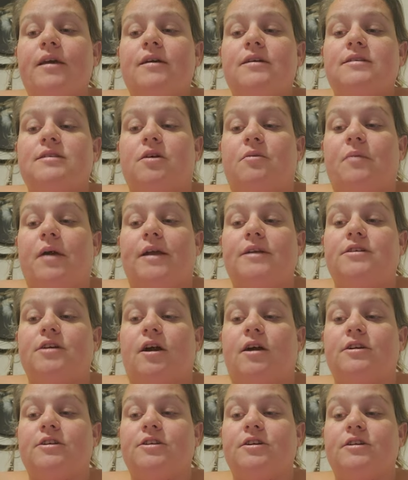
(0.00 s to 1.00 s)
So my
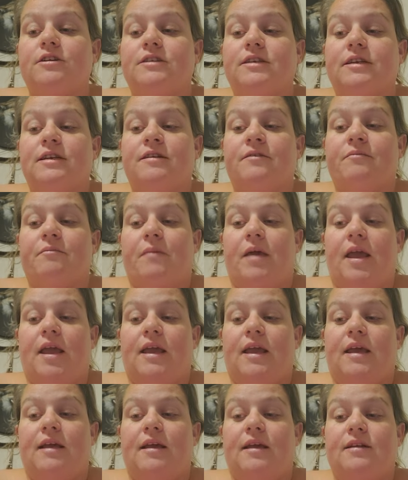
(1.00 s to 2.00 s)
doctor didn't
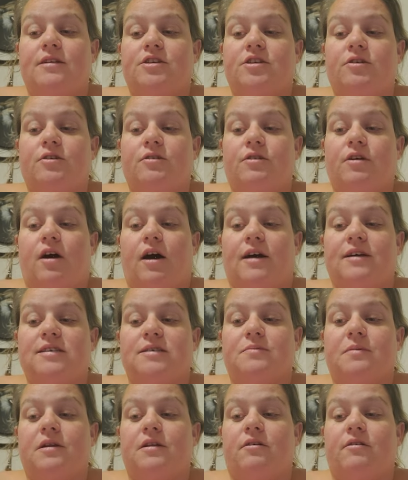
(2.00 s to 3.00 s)
make it to the
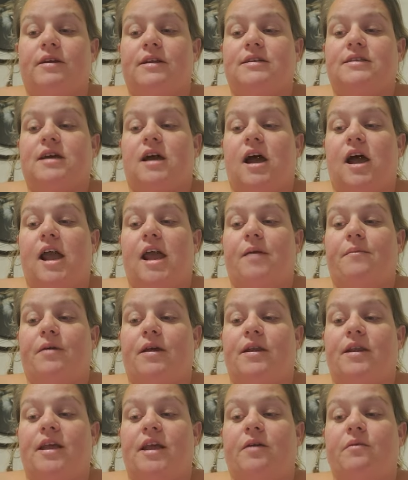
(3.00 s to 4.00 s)
hospital in time
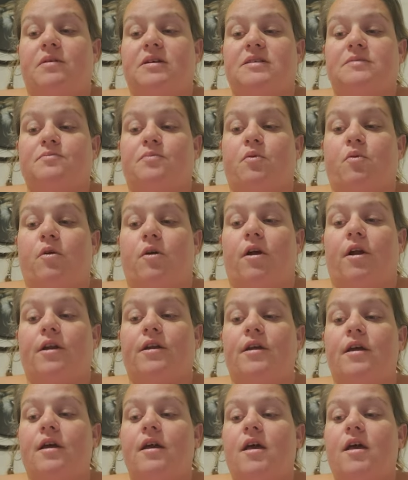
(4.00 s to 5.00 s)
and he was born